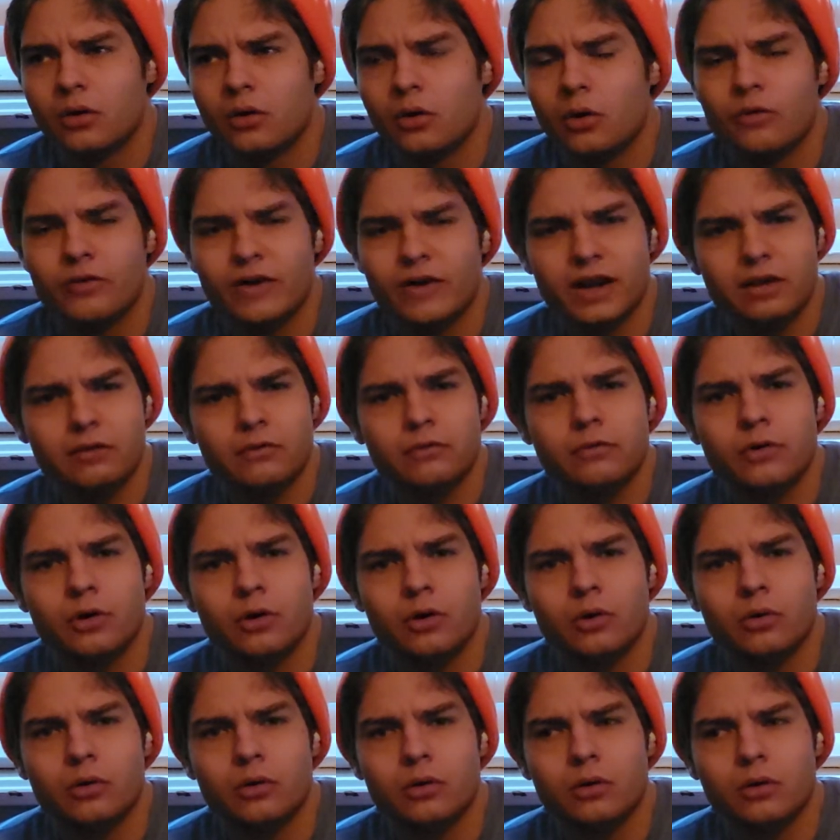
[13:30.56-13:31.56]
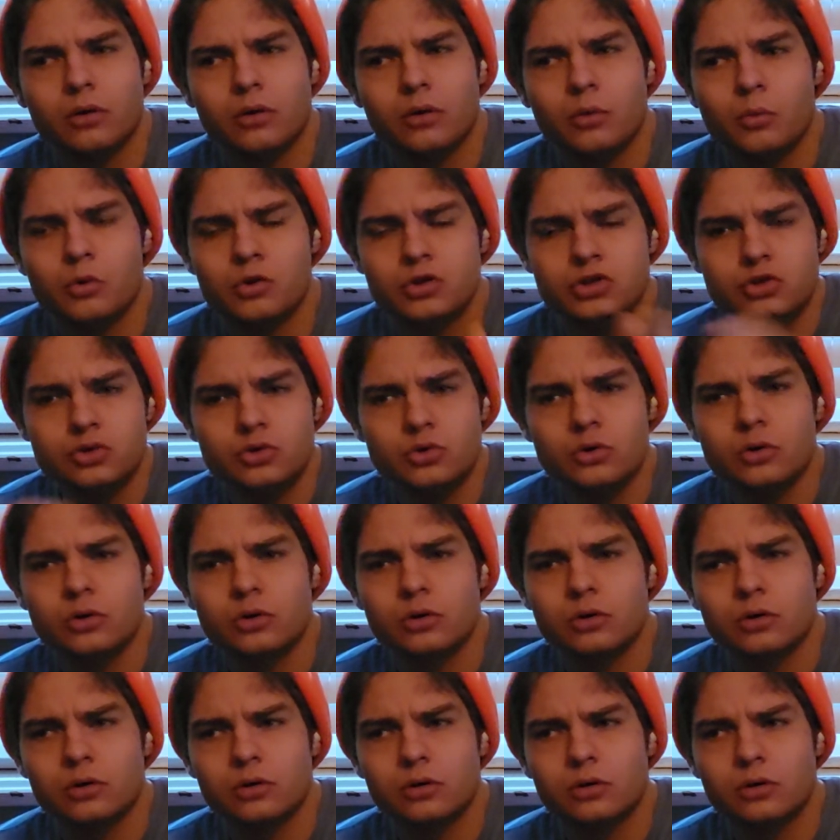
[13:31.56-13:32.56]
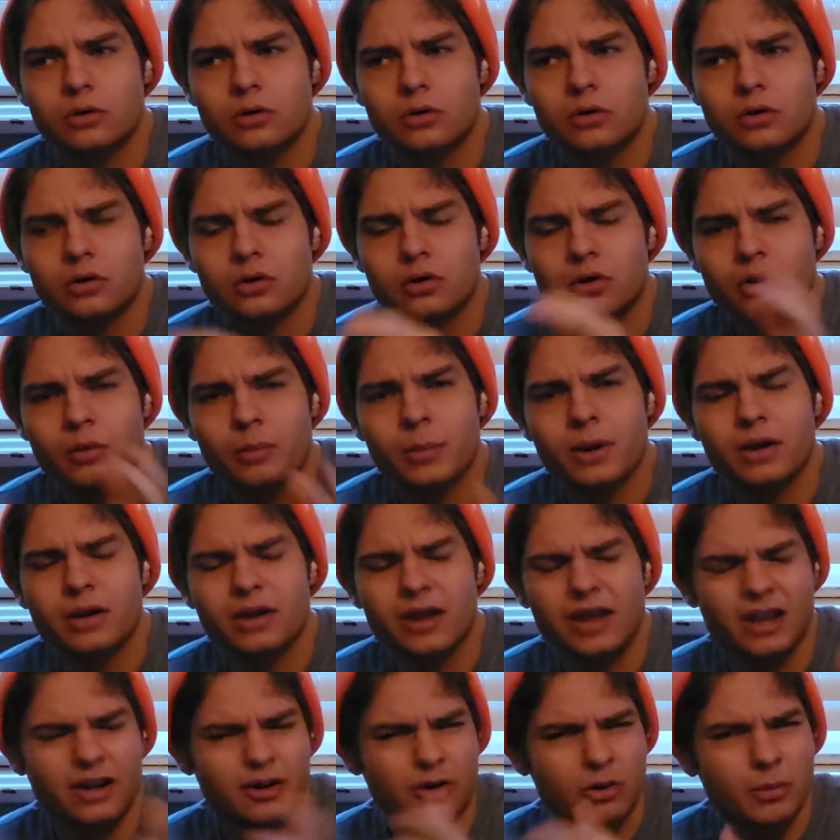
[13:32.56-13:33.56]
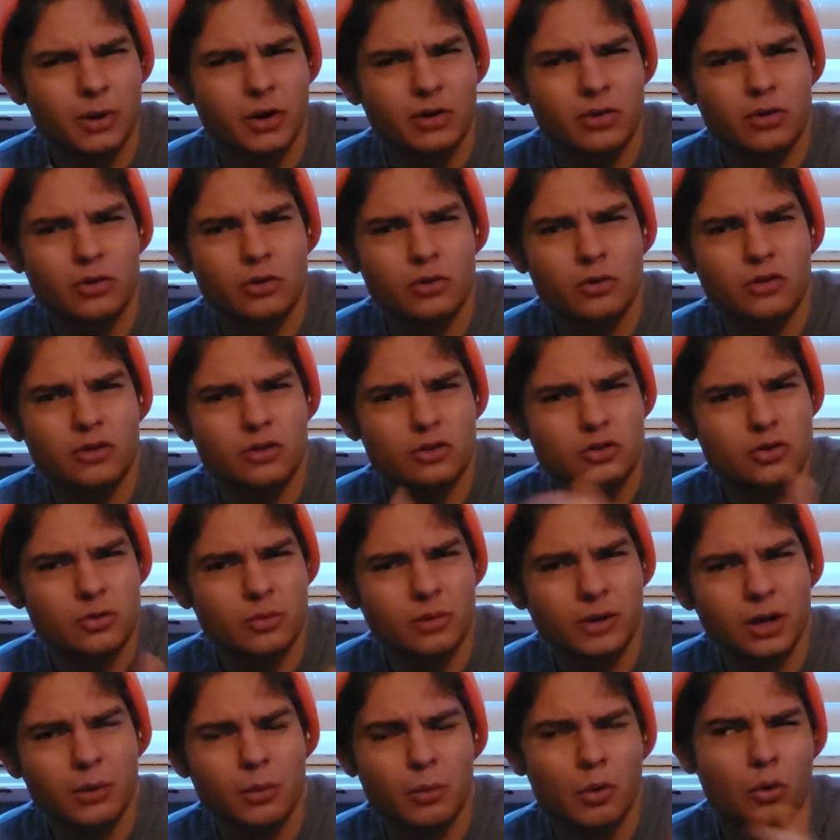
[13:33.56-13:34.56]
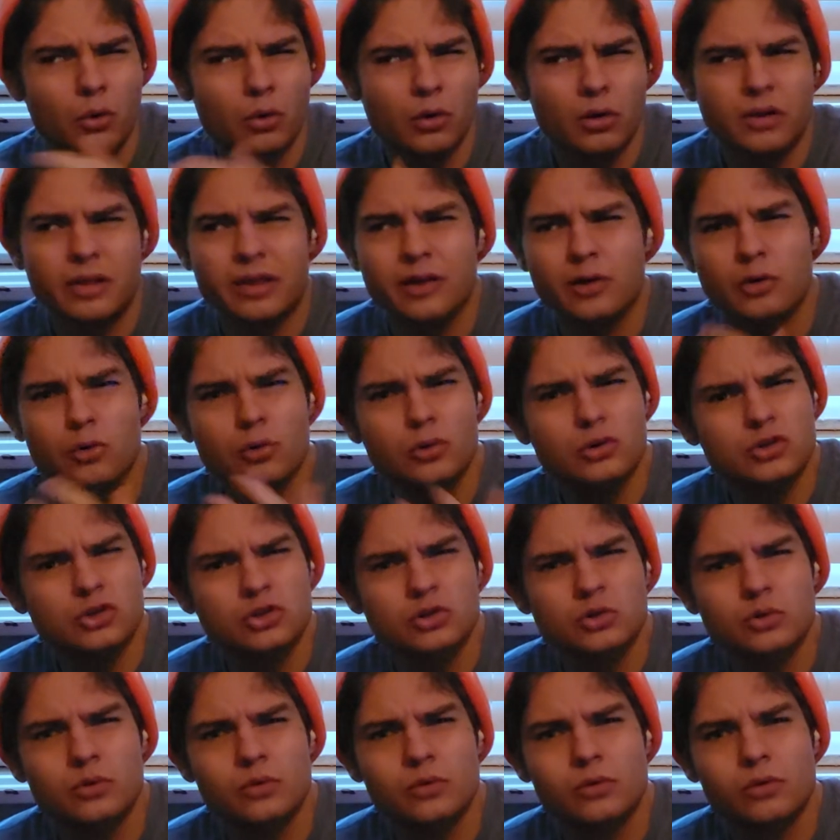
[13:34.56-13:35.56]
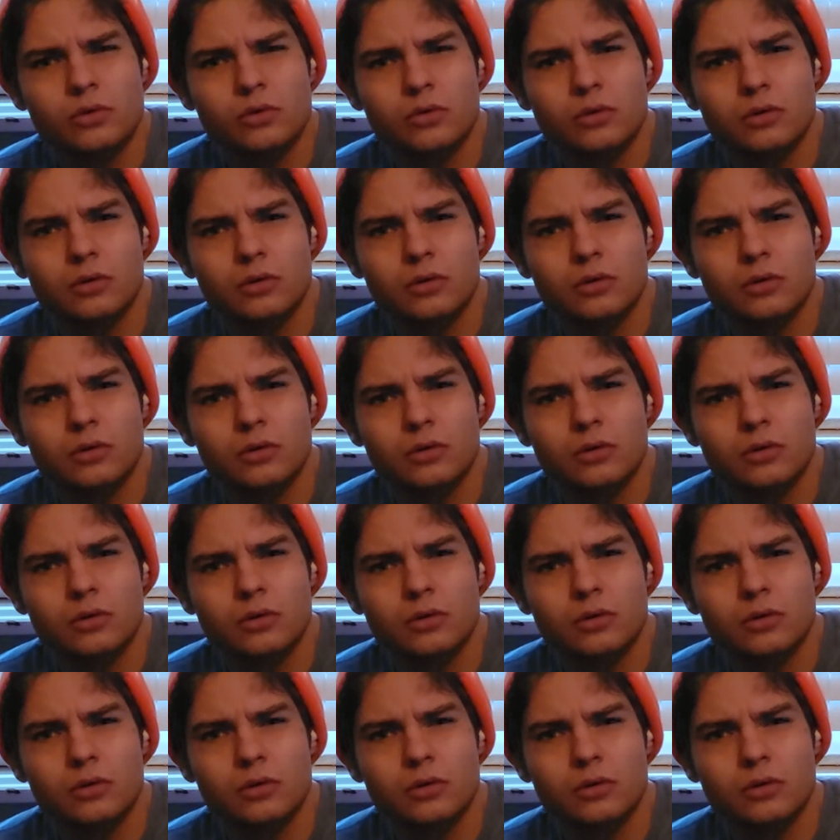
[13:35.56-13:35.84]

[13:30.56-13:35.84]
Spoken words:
if I didn't vote, would you or Chimera 2 get to choose my name? Or like, who would choose?